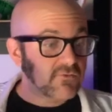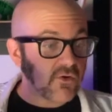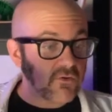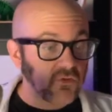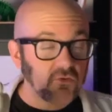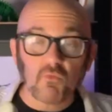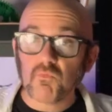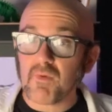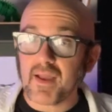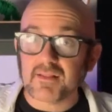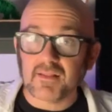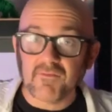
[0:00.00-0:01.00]
It turns
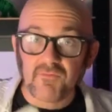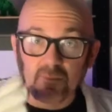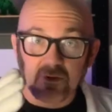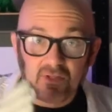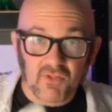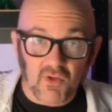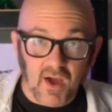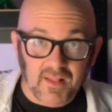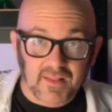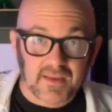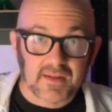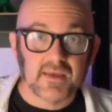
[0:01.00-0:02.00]
directly from a
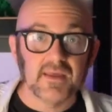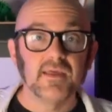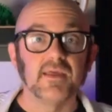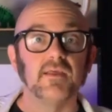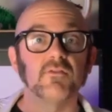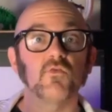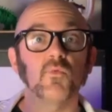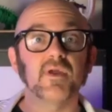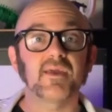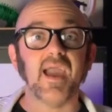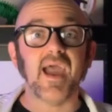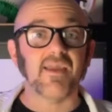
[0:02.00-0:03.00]
solid
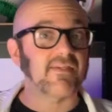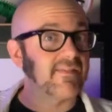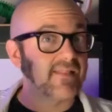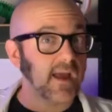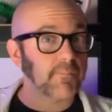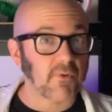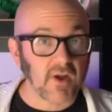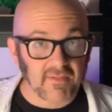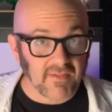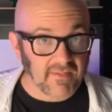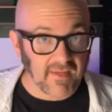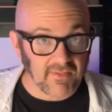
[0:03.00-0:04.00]
into a gas, and that
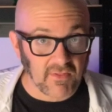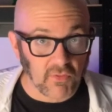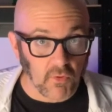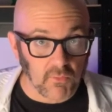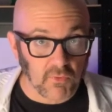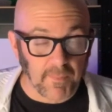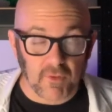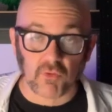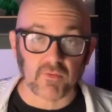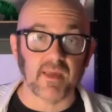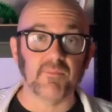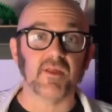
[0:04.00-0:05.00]
process has its own
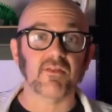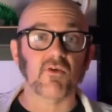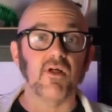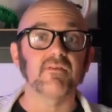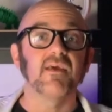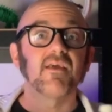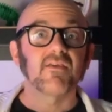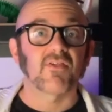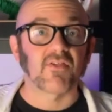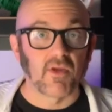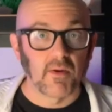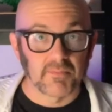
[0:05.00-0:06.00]
special name that is called
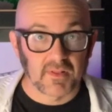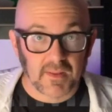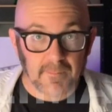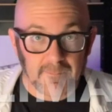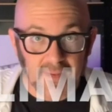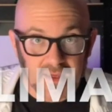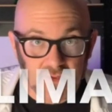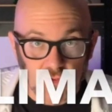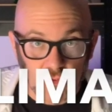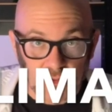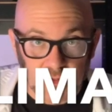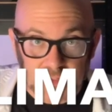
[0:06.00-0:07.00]

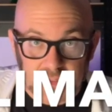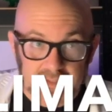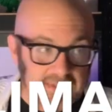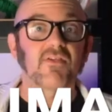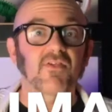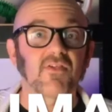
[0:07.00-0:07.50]
sublimation.